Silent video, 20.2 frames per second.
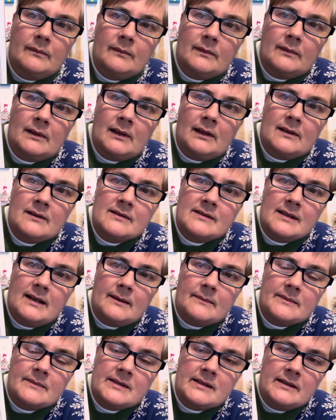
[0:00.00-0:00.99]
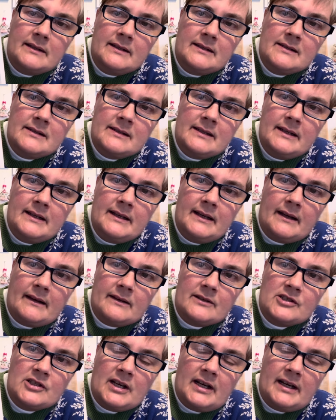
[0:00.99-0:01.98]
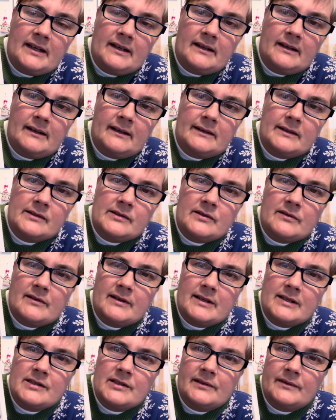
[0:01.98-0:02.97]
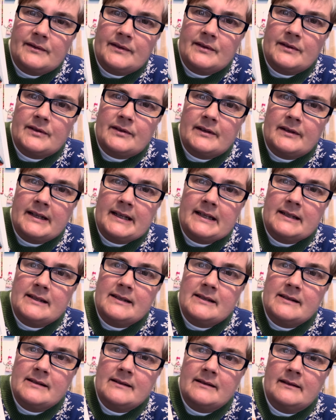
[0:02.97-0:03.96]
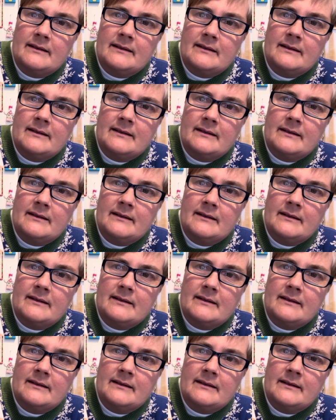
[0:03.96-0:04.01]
Close up so you can see how the shading and the direction of the threads.